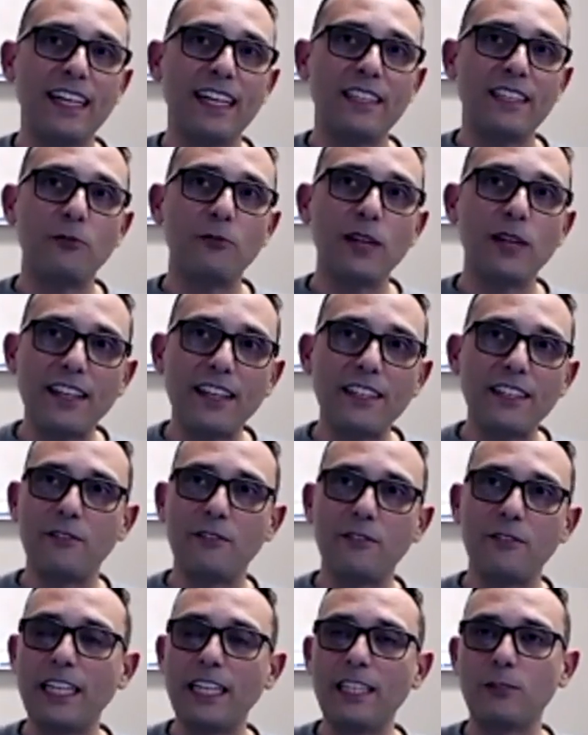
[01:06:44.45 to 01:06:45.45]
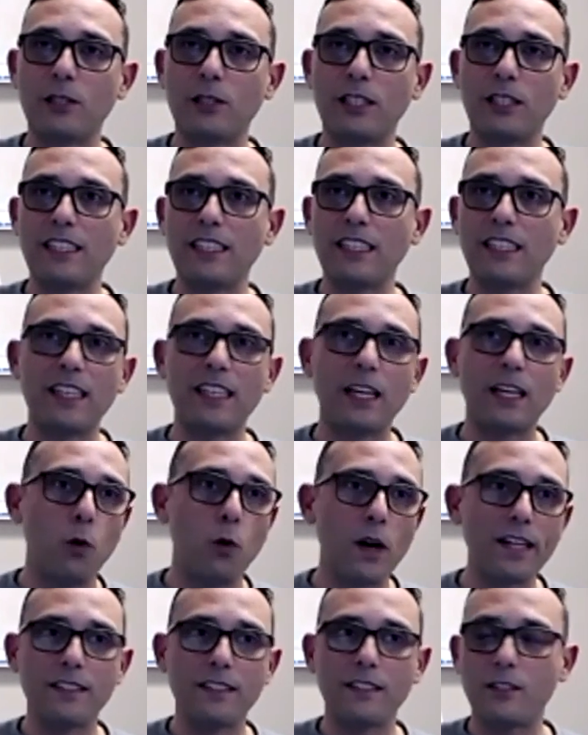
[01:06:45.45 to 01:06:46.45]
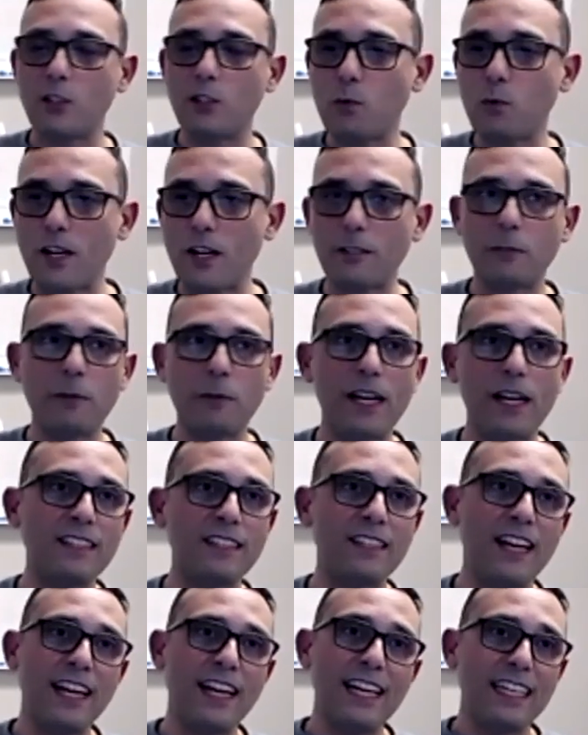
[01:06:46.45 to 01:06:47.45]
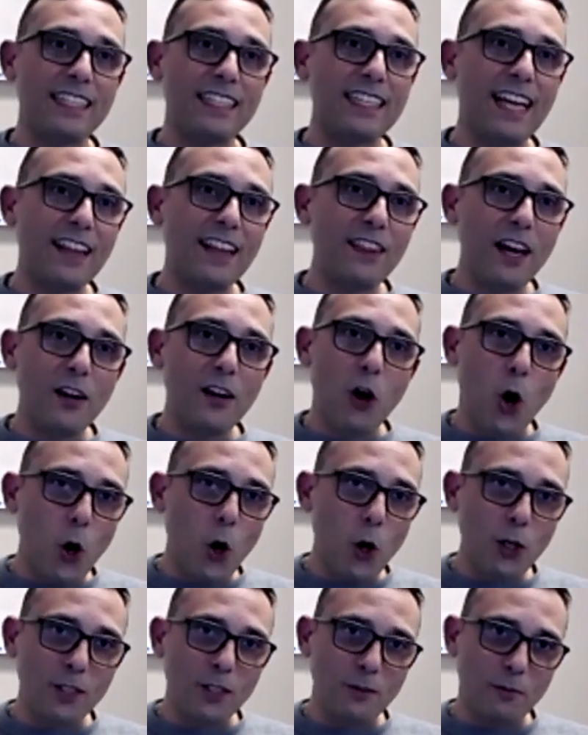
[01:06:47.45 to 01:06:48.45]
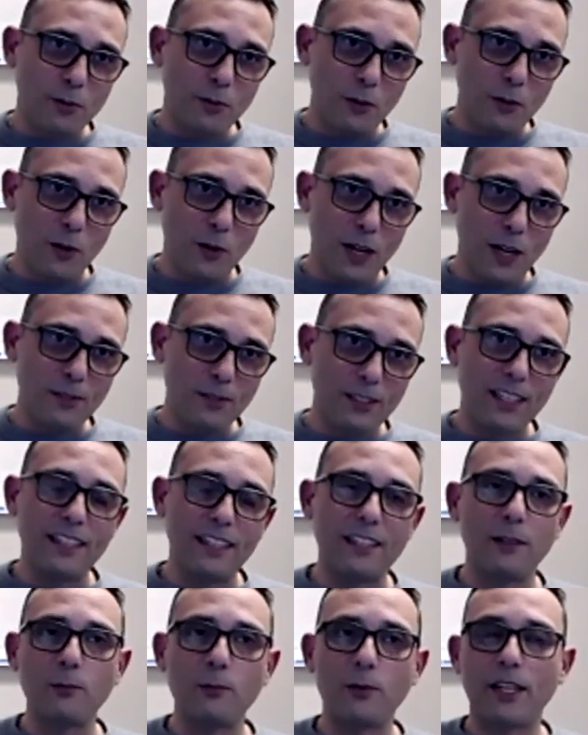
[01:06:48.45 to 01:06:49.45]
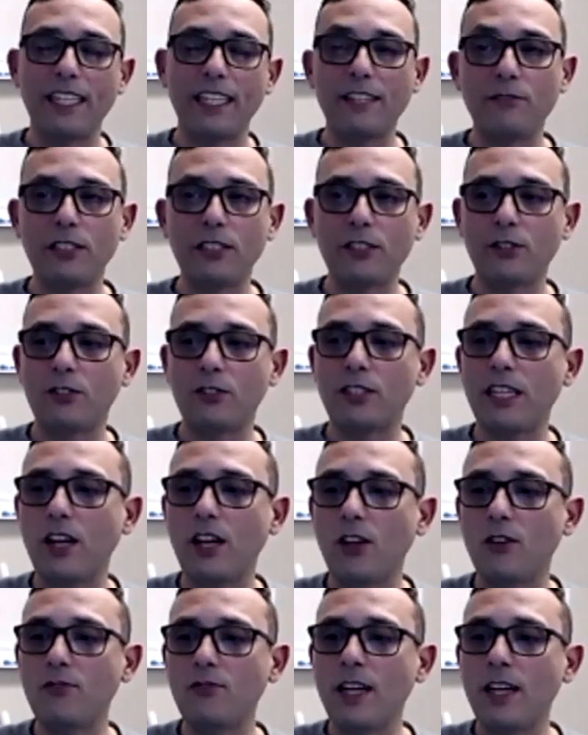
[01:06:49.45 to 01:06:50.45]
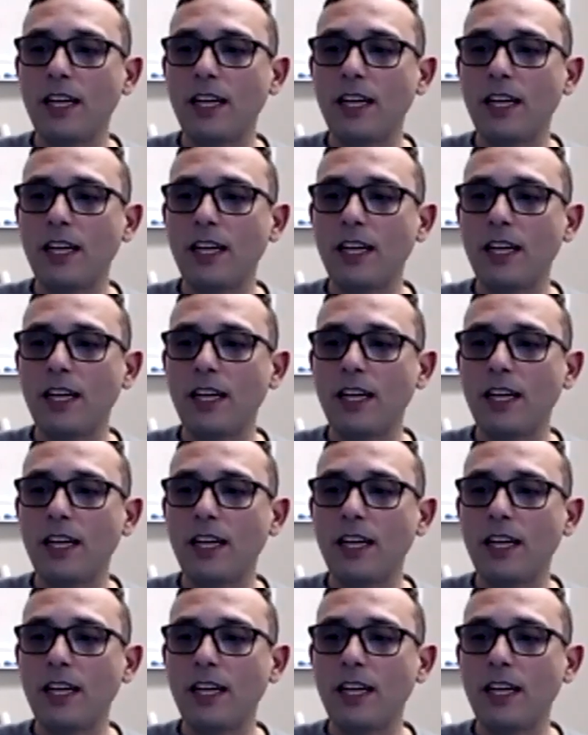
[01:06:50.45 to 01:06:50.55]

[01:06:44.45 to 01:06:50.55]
the reality of it is with these things like Wix and Squarespace, it's not that hard to put a website up, right? Even yourself.